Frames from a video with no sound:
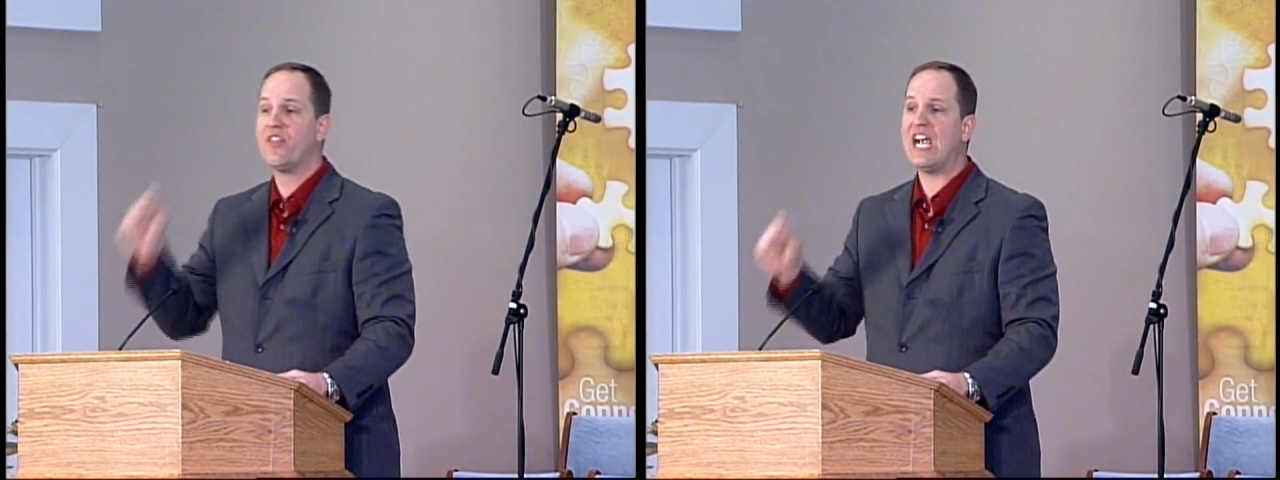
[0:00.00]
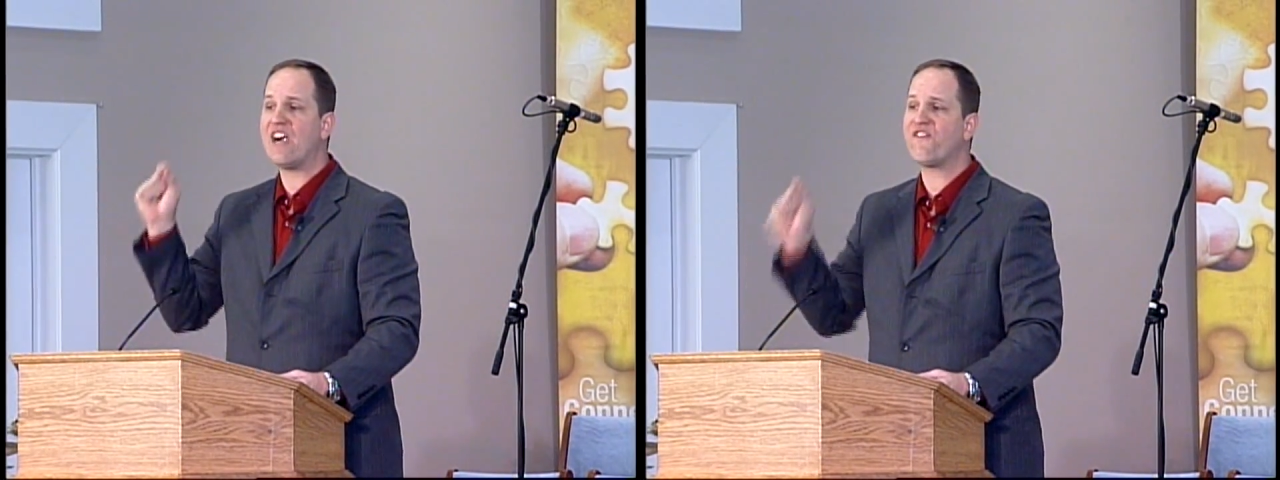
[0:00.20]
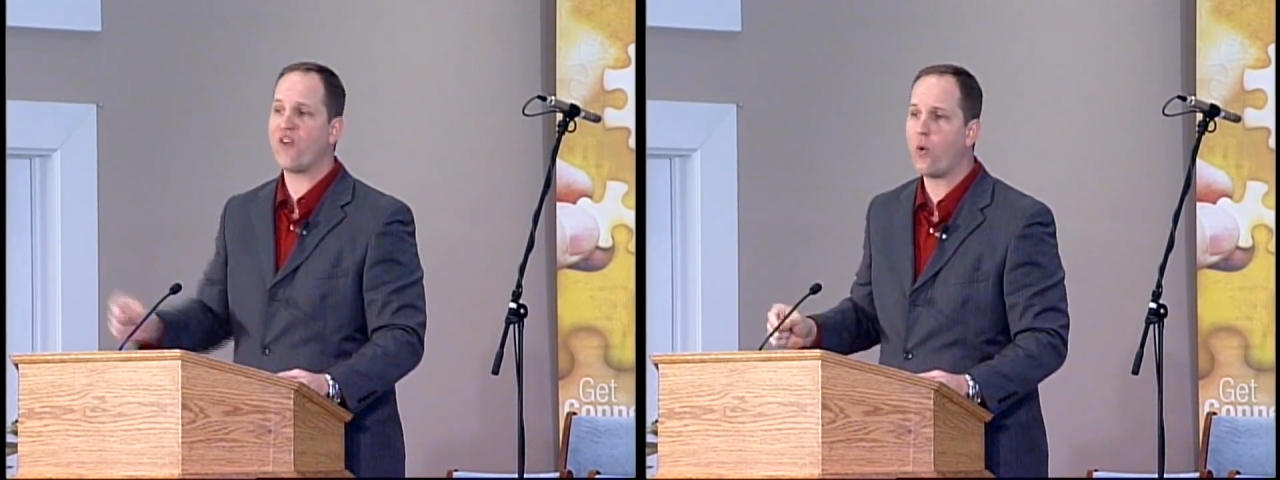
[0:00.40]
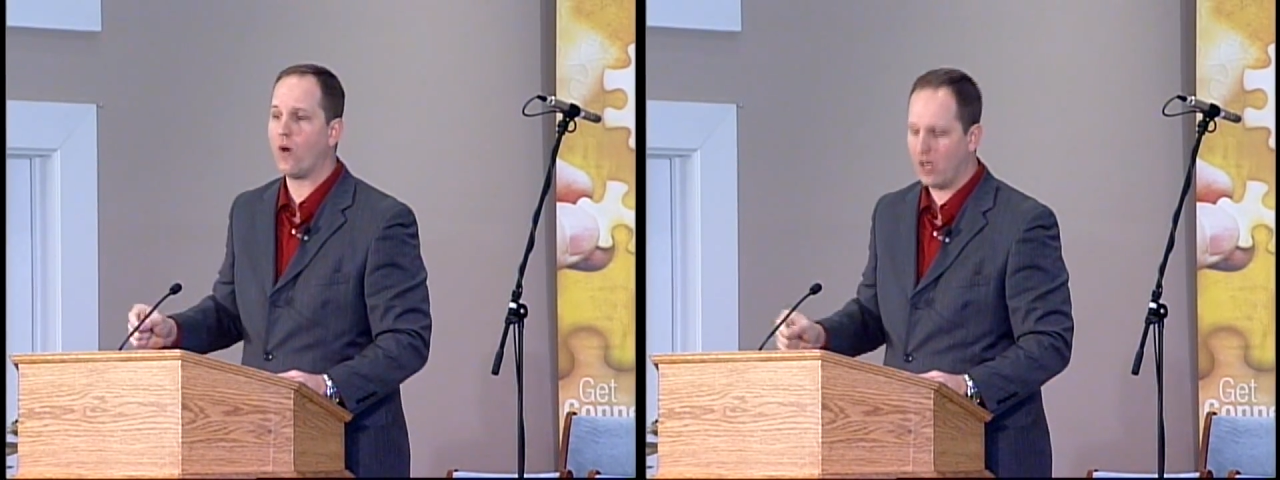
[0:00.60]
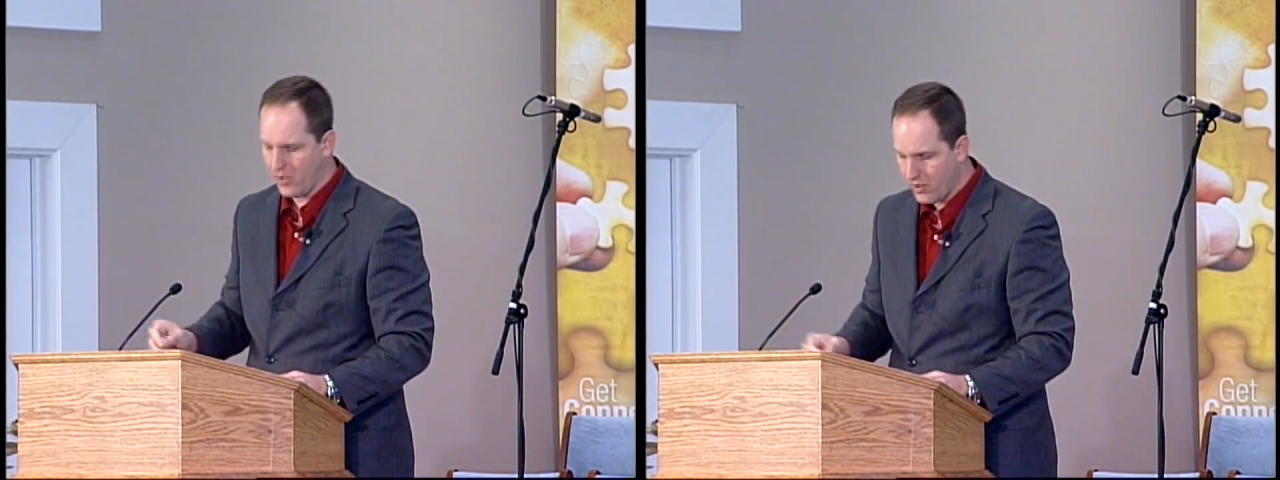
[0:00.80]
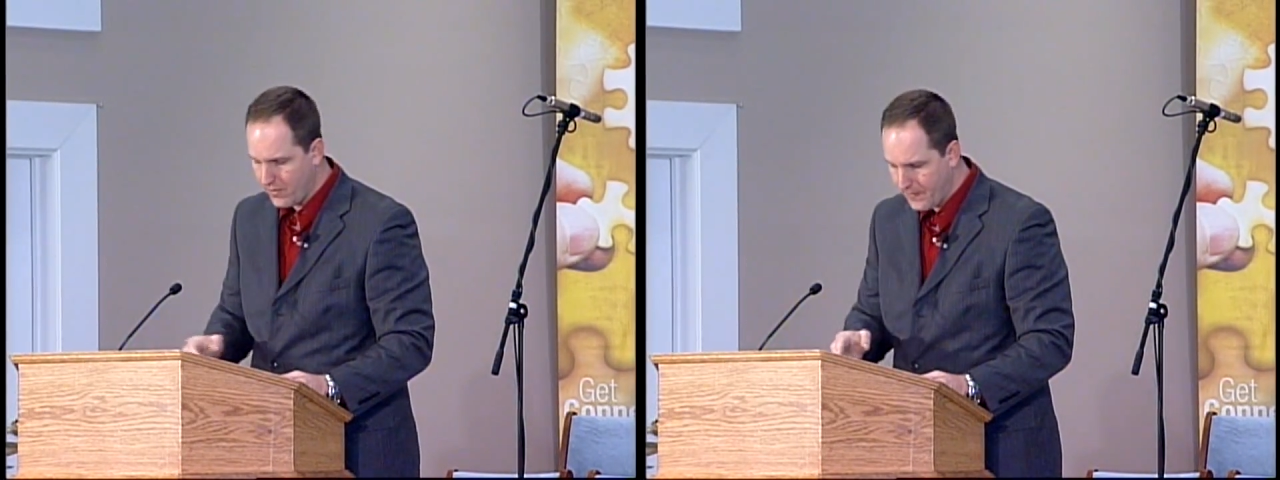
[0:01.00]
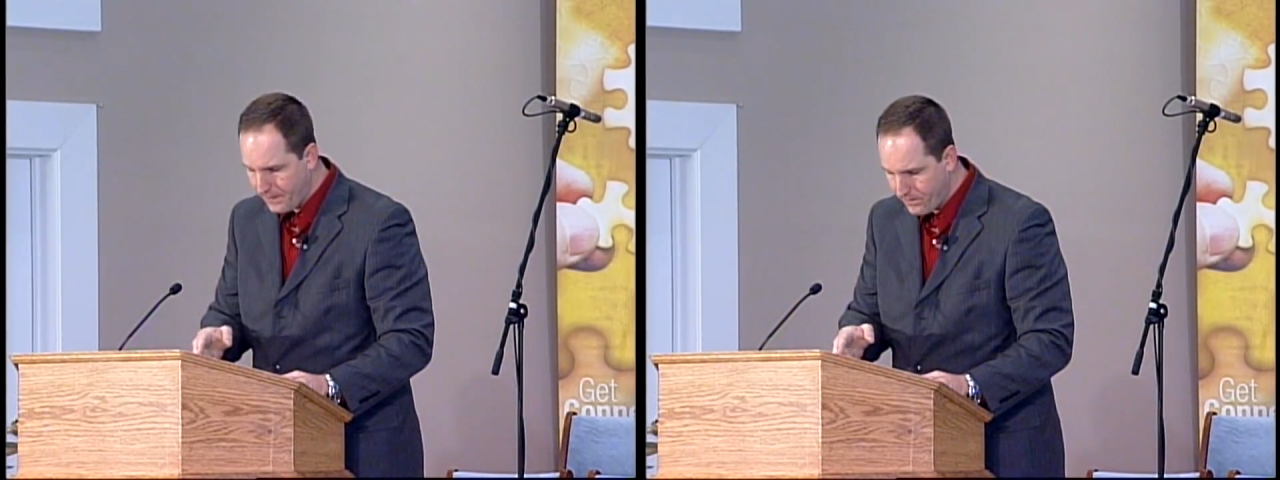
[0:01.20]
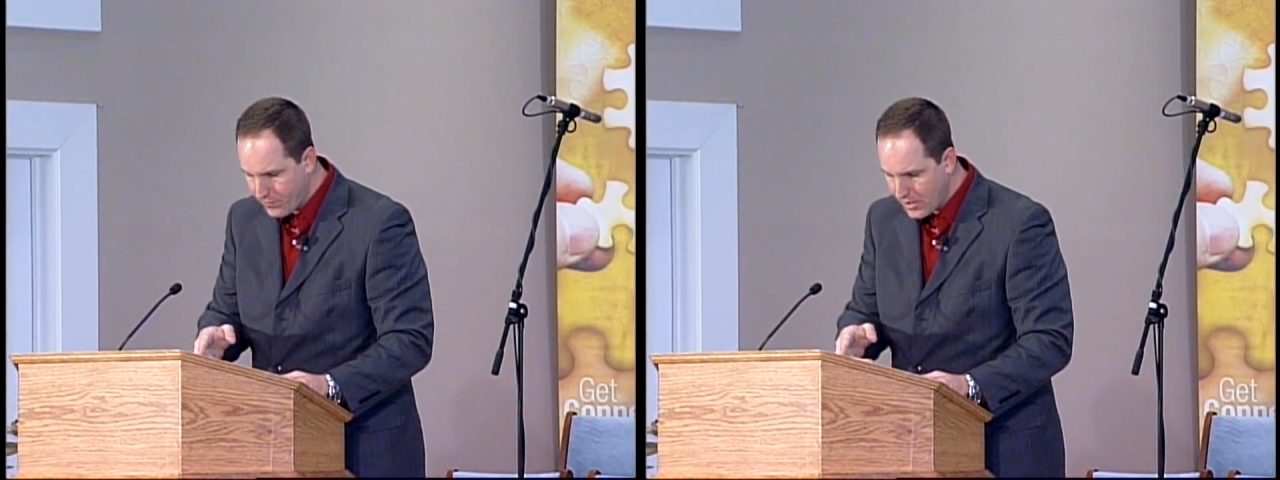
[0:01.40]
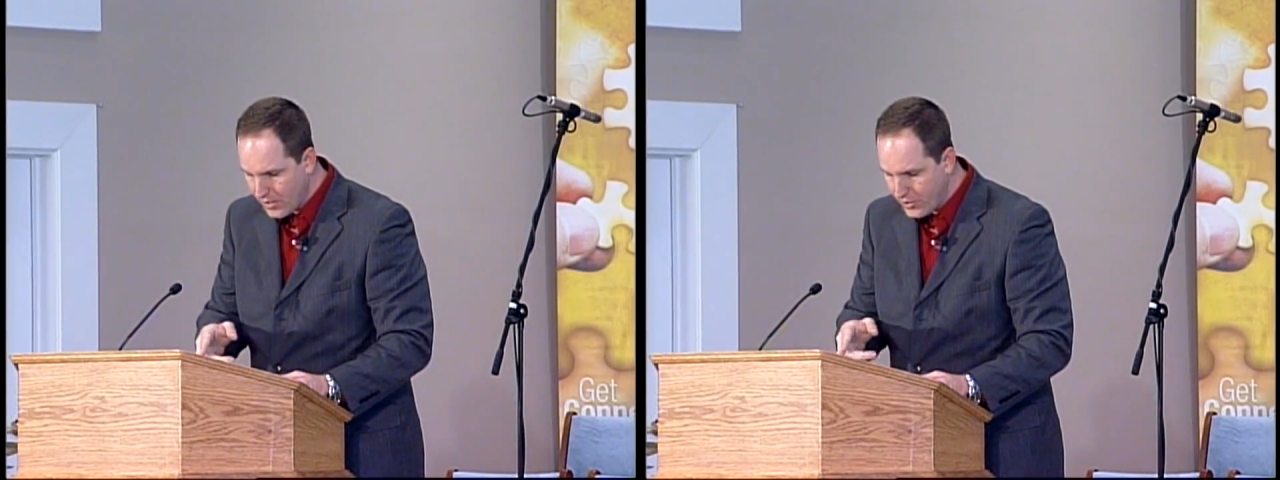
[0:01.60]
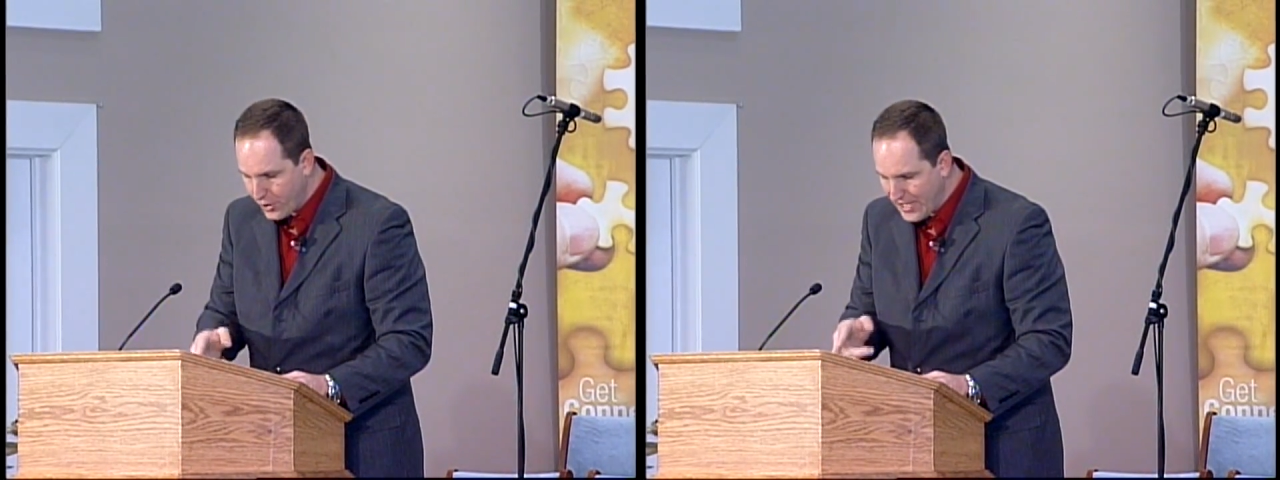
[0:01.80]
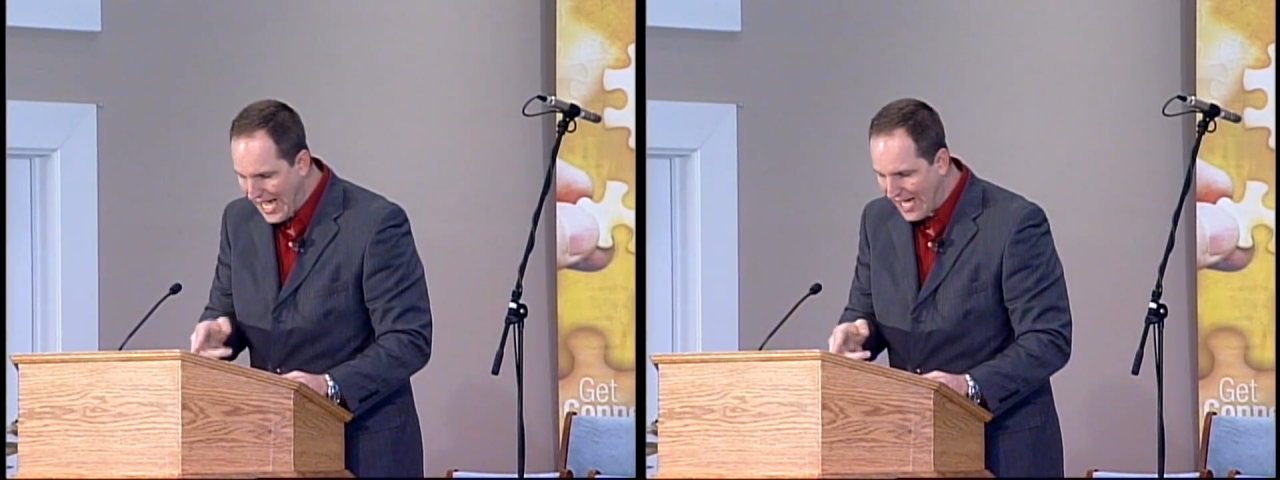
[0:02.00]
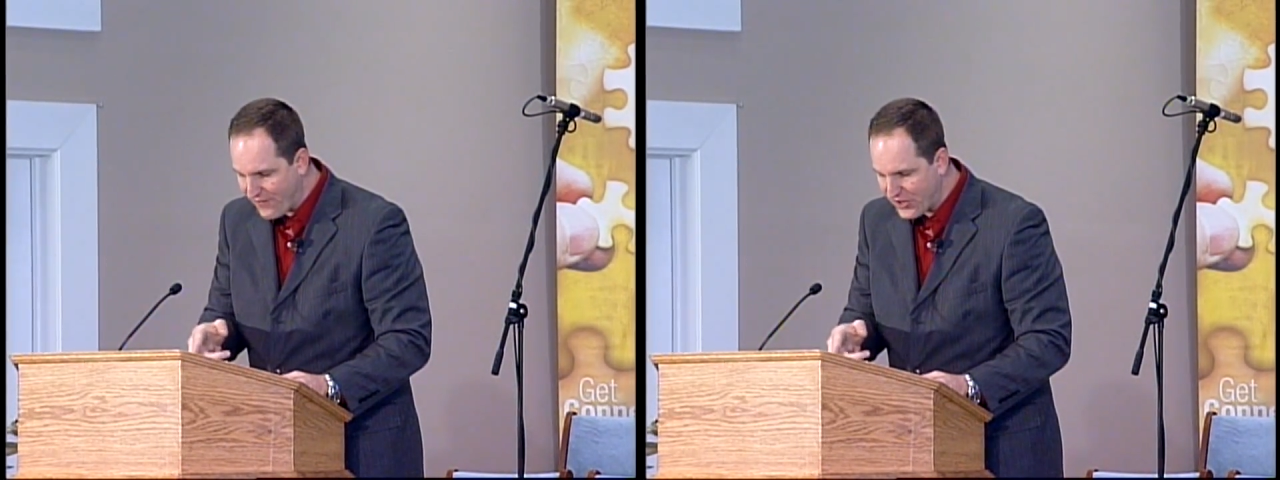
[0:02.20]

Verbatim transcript: Therefore, do not